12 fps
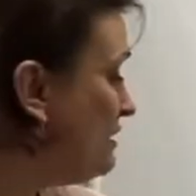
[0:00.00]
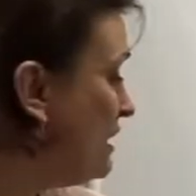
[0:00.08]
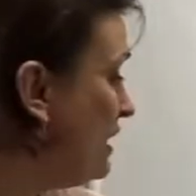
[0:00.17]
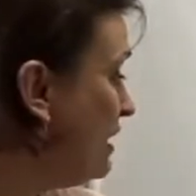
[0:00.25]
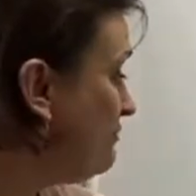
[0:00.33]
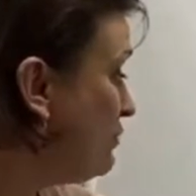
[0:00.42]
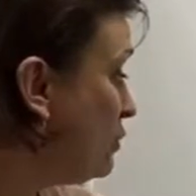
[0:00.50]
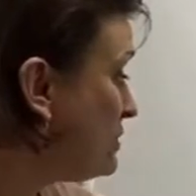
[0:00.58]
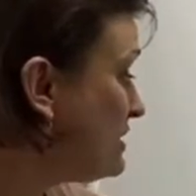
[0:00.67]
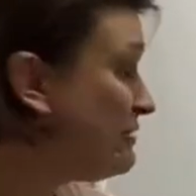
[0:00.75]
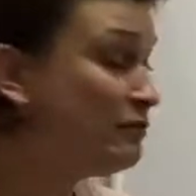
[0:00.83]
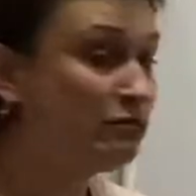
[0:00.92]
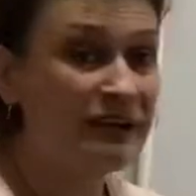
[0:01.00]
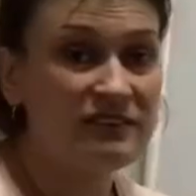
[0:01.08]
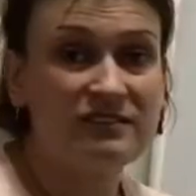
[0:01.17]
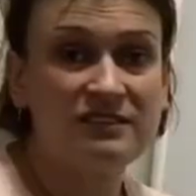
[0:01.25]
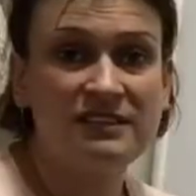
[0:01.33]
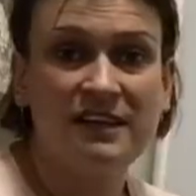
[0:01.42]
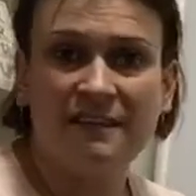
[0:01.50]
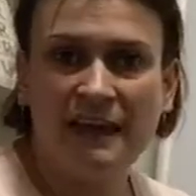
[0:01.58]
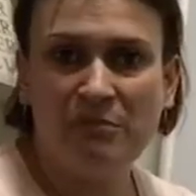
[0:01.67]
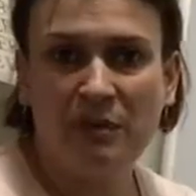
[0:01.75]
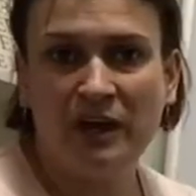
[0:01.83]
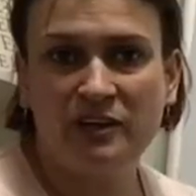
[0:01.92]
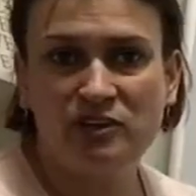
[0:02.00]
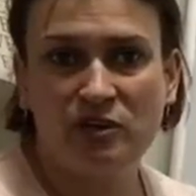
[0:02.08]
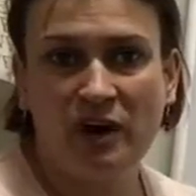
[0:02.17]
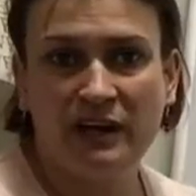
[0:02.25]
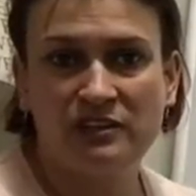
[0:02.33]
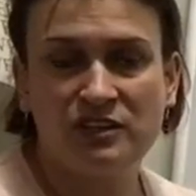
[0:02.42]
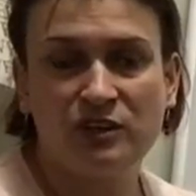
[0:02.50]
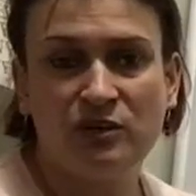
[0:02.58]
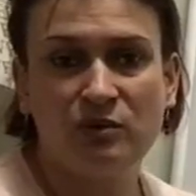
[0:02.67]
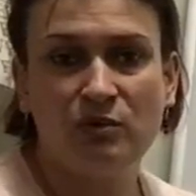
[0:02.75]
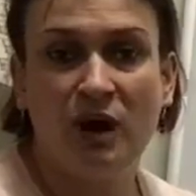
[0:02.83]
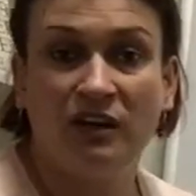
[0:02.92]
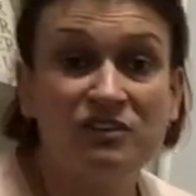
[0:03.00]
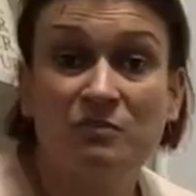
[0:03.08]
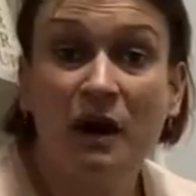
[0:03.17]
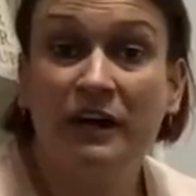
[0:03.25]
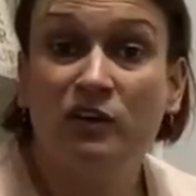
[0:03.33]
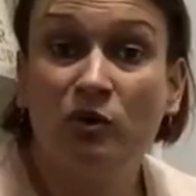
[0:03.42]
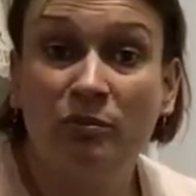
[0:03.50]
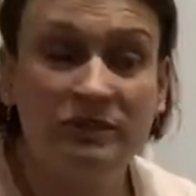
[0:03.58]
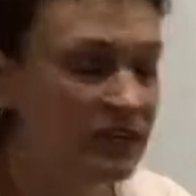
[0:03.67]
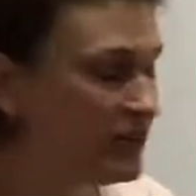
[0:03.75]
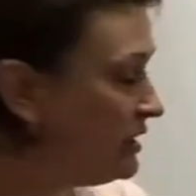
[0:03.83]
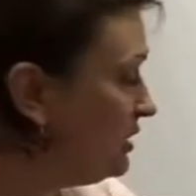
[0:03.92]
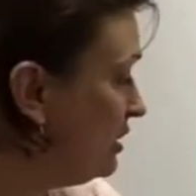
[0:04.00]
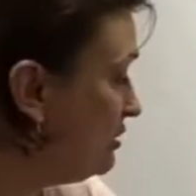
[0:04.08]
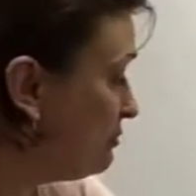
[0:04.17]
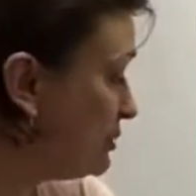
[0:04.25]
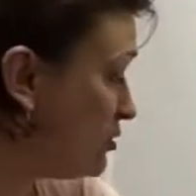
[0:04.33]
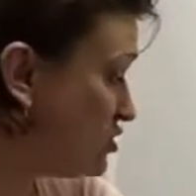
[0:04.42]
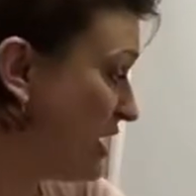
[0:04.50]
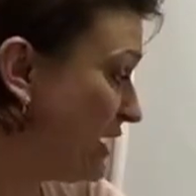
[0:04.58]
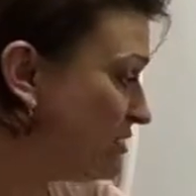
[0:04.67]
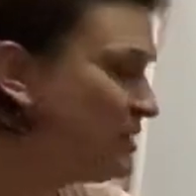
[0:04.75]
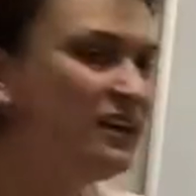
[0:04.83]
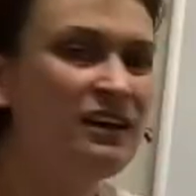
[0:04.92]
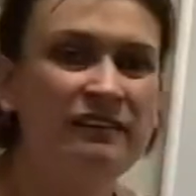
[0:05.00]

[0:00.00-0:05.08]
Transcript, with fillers: uh, for whatever reasons, they might try to undermine your particular project.